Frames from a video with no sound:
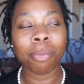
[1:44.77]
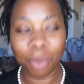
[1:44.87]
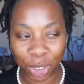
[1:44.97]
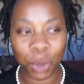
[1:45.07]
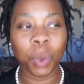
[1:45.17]

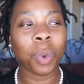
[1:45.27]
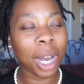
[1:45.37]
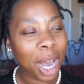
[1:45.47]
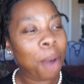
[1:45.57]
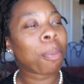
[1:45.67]
to
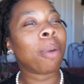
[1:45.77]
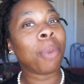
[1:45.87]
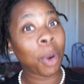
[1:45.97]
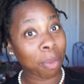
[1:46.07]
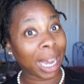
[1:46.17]

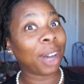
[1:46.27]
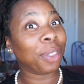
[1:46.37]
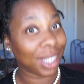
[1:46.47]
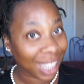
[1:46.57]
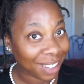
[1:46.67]
promote my
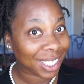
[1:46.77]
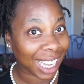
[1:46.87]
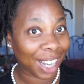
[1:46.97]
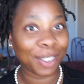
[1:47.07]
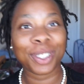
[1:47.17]
healthy
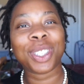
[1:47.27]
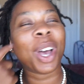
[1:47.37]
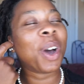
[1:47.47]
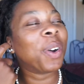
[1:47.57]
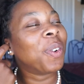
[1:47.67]
lifestyle.
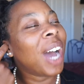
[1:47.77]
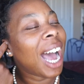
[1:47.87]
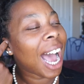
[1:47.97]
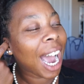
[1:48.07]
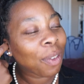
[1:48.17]
So
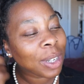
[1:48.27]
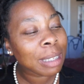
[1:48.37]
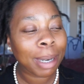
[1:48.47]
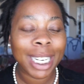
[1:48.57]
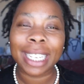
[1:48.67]
I want
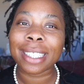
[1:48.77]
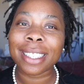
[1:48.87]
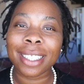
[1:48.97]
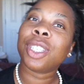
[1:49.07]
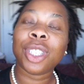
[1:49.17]
some
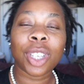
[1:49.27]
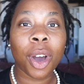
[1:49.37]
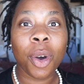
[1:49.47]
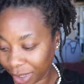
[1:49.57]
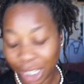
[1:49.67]
ideas.
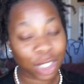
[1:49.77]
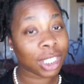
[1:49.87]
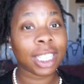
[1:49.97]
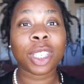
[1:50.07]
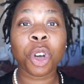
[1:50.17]
So let's
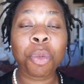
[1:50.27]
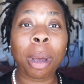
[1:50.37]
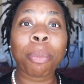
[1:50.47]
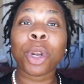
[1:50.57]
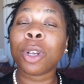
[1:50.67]
just get started
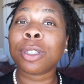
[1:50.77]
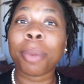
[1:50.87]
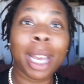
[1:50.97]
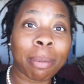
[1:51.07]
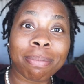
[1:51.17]
by putting on some
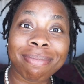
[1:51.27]
makeup.